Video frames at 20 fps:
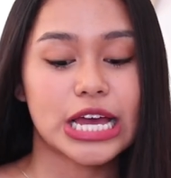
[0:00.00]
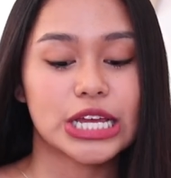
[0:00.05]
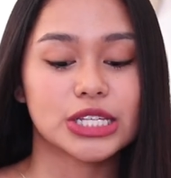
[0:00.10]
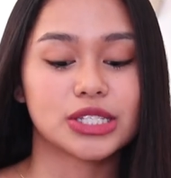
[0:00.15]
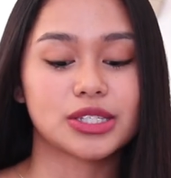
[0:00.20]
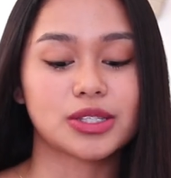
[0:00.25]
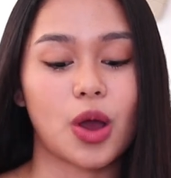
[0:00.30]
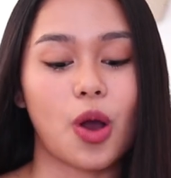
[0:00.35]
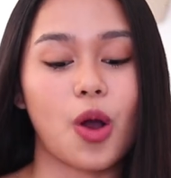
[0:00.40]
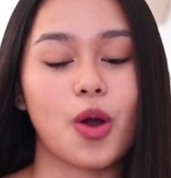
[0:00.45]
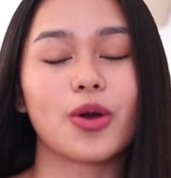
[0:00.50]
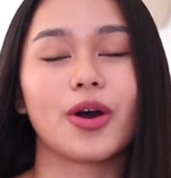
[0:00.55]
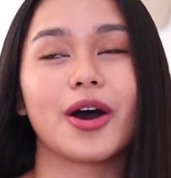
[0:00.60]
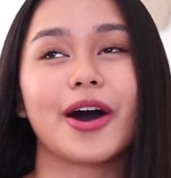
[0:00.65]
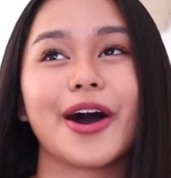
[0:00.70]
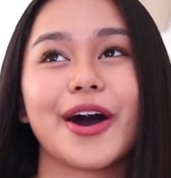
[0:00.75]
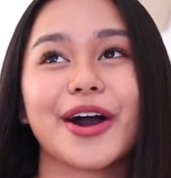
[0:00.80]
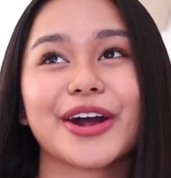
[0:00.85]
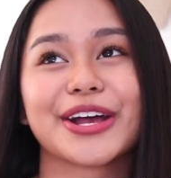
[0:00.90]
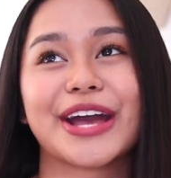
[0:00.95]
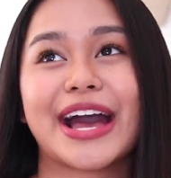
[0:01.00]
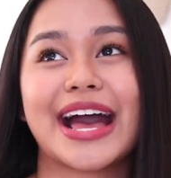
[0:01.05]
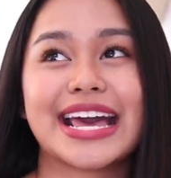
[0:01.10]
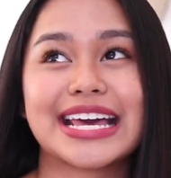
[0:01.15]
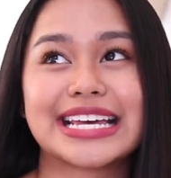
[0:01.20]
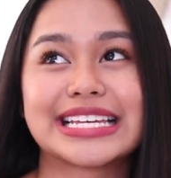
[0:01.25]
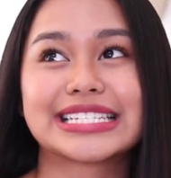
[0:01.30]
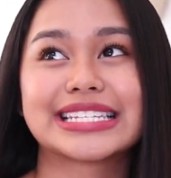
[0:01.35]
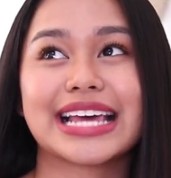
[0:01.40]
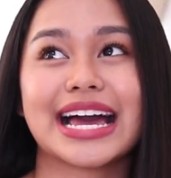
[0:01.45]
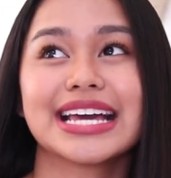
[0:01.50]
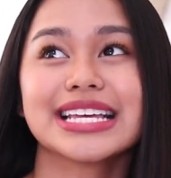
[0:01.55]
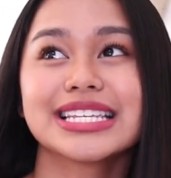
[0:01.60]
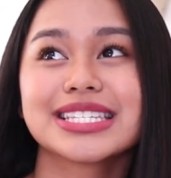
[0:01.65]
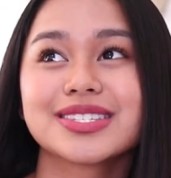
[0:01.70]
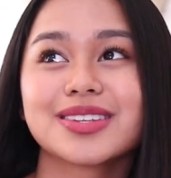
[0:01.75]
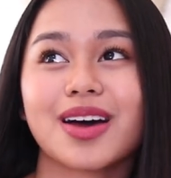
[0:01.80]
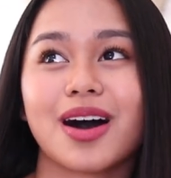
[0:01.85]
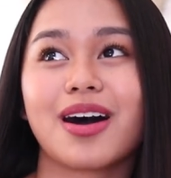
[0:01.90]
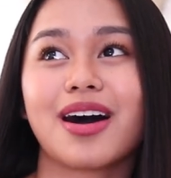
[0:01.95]
So, guys, I
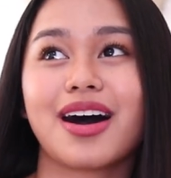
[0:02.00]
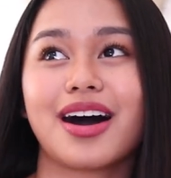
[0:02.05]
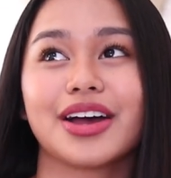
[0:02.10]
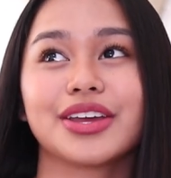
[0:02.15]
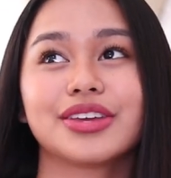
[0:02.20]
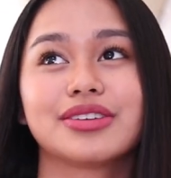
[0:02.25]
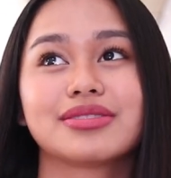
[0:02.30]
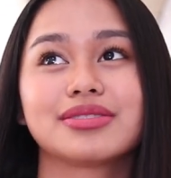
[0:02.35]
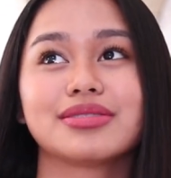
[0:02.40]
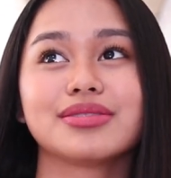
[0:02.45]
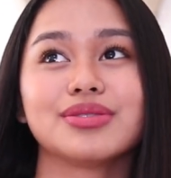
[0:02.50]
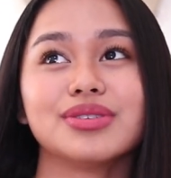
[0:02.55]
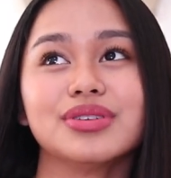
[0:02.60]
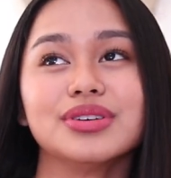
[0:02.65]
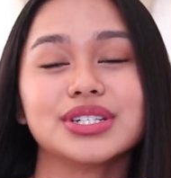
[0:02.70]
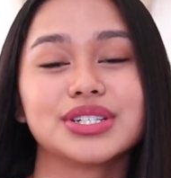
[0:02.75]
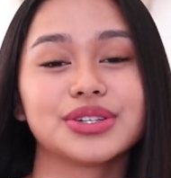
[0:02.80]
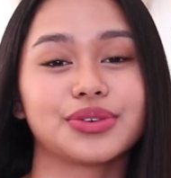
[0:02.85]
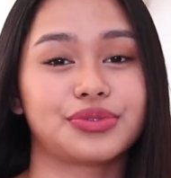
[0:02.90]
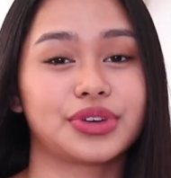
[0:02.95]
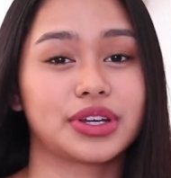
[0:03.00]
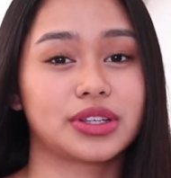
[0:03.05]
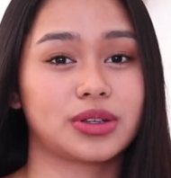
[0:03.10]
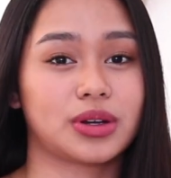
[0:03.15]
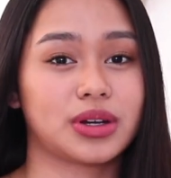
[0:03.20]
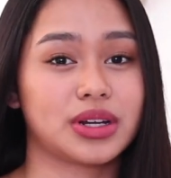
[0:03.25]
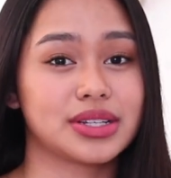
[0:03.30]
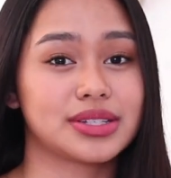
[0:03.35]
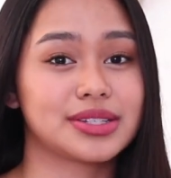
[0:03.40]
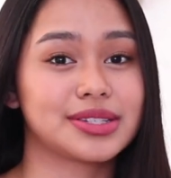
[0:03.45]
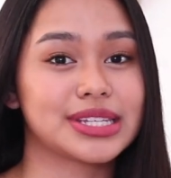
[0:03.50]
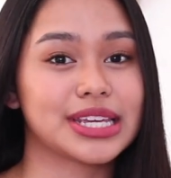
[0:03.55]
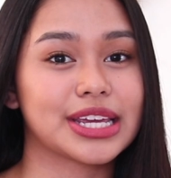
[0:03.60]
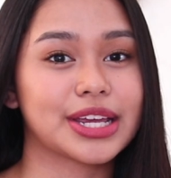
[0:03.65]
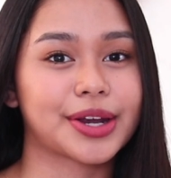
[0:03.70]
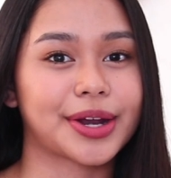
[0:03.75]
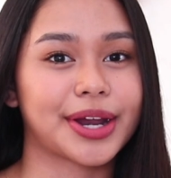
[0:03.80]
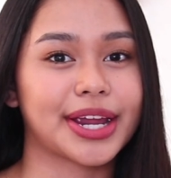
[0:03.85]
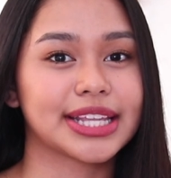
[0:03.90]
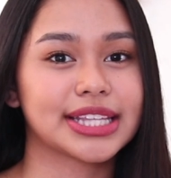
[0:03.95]
saw a huge Victoria's
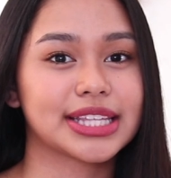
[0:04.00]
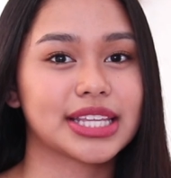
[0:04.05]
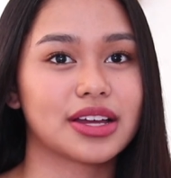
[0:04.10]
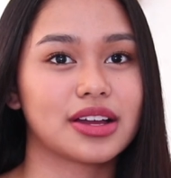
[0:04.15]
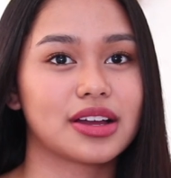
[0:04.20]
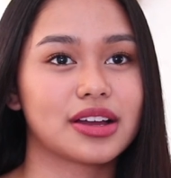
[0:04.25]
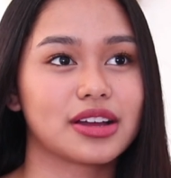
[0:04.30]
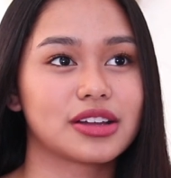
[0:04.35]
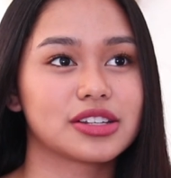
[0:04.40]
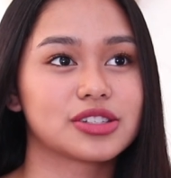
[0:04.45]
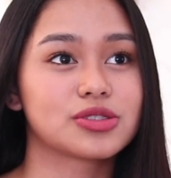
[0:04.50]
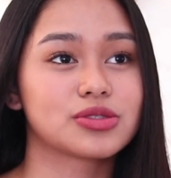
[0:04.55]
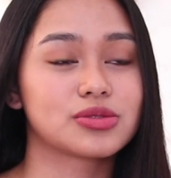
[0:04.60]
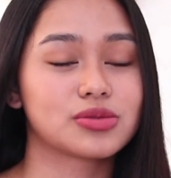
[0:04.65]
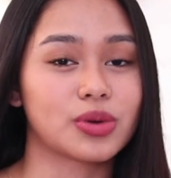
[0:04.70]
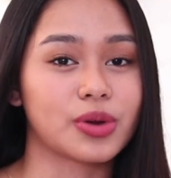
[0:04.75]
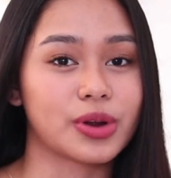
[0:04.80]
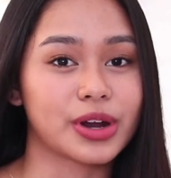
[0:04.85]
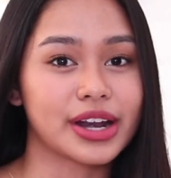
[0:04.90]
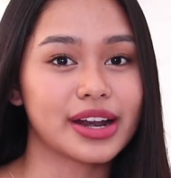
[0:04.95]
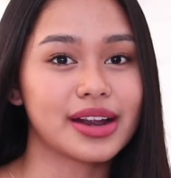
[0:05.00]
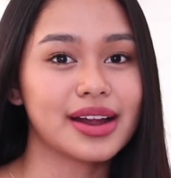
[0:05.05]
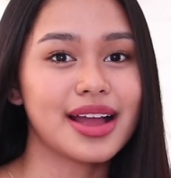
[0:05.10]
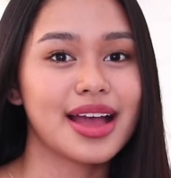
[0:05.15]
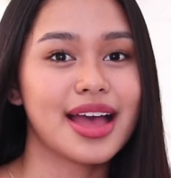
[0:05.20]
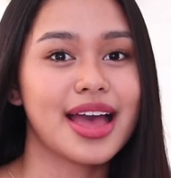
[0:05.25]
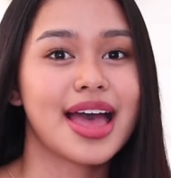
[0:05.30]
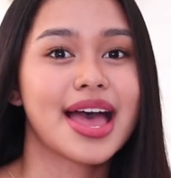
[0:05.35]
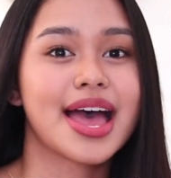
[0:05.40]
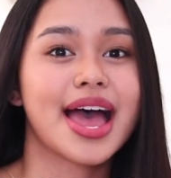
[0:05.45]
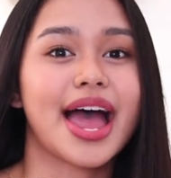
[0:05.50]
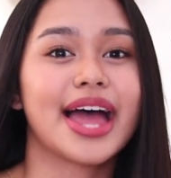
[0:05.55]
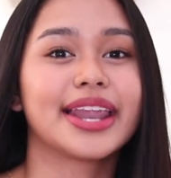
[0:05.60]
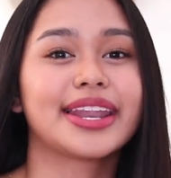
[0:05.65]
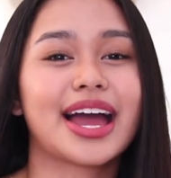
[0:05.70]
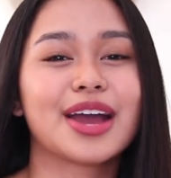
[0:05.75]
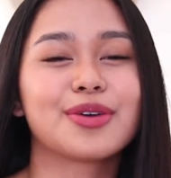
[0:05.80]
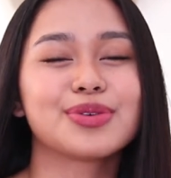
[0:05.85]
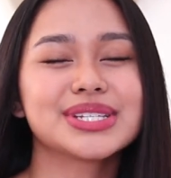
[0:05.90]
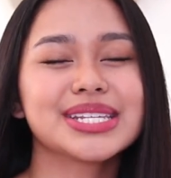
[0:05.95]
Secret store and
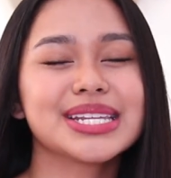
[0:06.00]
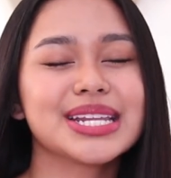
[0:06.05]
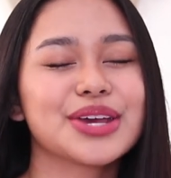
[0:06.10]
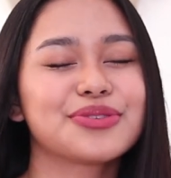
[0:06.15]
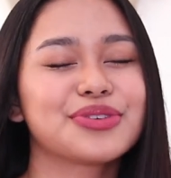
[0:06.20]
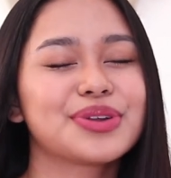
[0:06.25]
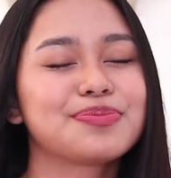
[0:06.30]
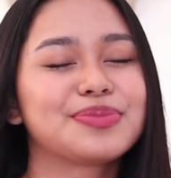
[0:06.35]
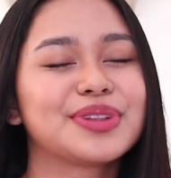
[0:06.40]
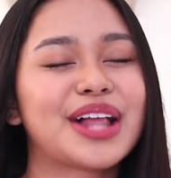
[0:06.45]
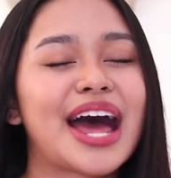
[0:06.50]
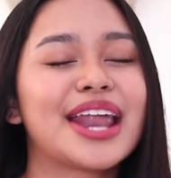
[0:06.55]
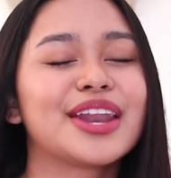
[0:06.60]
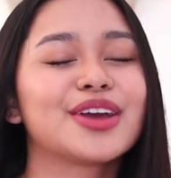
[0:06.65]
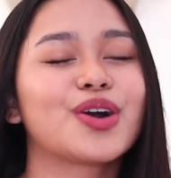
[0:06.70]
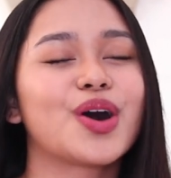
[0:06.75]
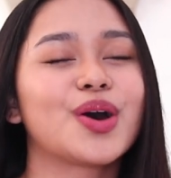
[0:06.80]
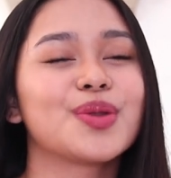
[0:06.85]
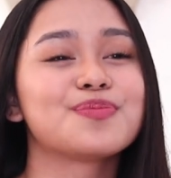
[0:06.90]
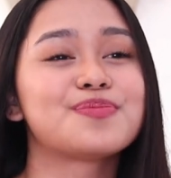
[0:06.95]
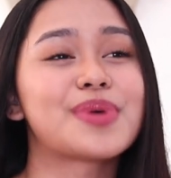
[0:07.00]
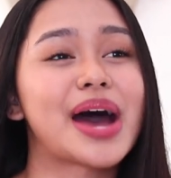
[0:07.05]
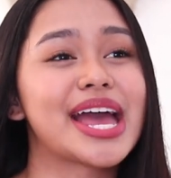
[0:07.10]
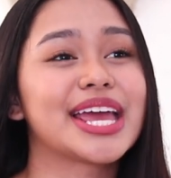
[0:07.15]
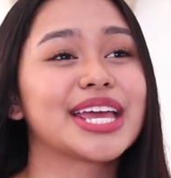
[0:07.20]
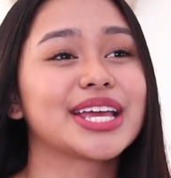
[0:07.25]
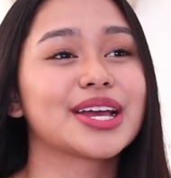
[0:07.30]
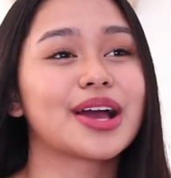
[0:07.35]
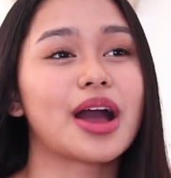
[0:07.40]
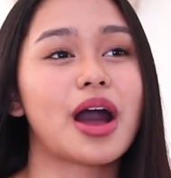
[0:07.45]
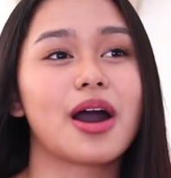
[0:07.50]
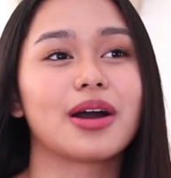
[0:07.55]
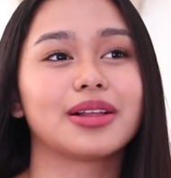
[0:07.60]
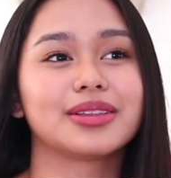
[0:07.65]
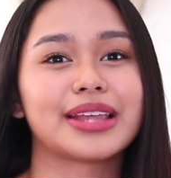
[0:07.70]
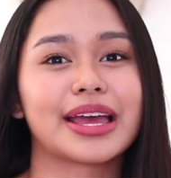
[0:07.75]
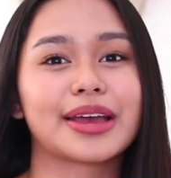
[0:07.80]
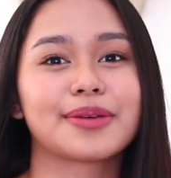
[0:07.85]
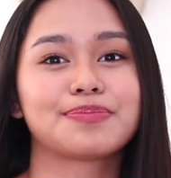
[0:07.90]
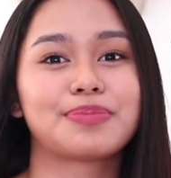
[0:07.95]
I wasn't even planning on buying
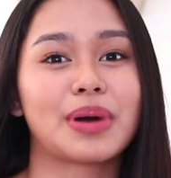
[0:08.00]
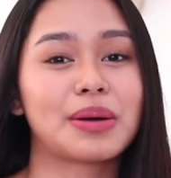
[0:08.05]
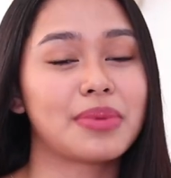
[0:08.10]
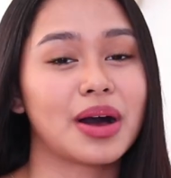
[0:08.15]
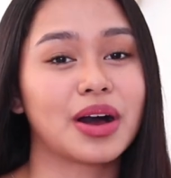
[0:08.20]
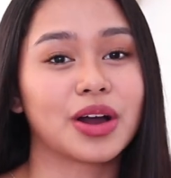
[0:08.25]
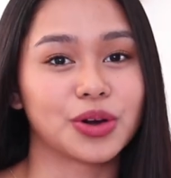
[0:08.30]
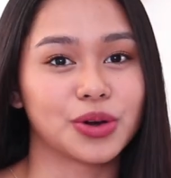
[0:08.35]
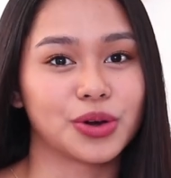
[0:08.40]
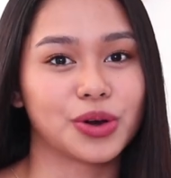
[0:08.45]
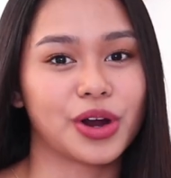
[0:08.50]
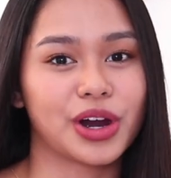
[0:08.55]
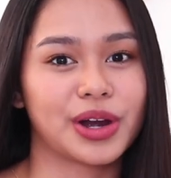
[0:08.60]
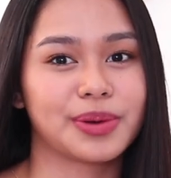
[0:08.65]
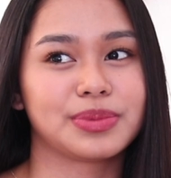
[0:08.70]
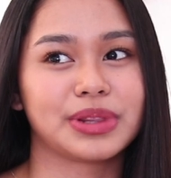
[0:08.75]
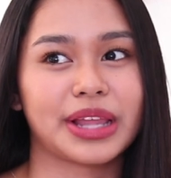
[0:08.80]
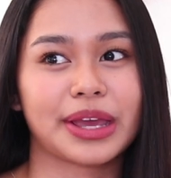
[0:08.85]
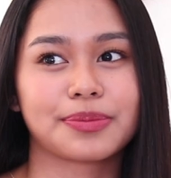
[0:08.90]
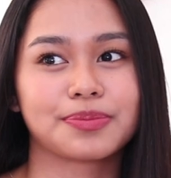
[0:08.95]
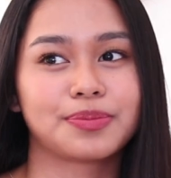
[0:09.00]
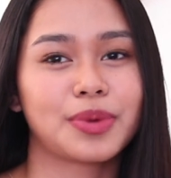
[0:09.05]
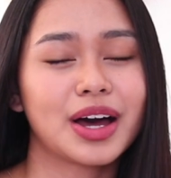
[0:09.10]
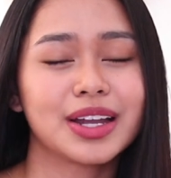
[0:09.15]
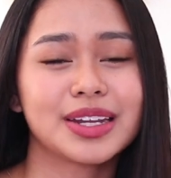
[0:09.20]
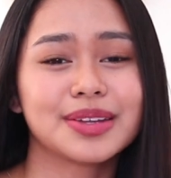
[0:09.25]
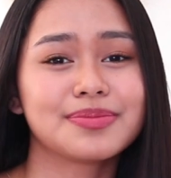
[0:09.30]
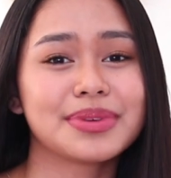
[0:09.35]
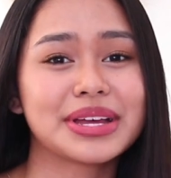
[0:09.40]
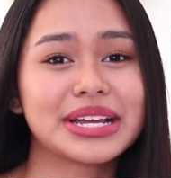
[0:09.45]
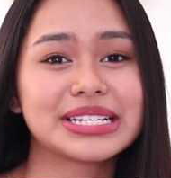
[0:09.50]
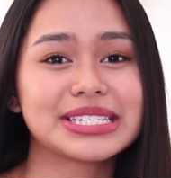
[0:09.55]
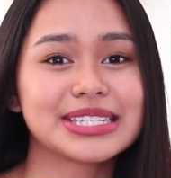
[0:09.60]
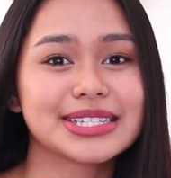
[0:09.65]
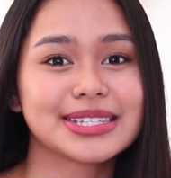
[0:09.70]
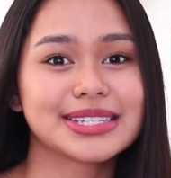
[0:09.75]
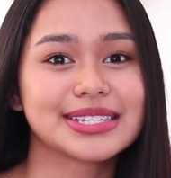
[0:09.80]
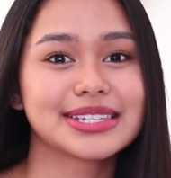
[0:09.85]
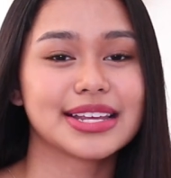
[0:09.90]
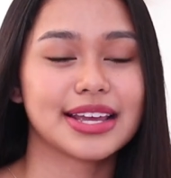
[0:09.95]
like pabango or like body
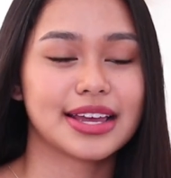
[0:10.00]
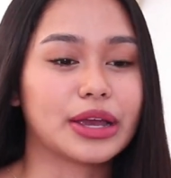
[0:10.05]
mists.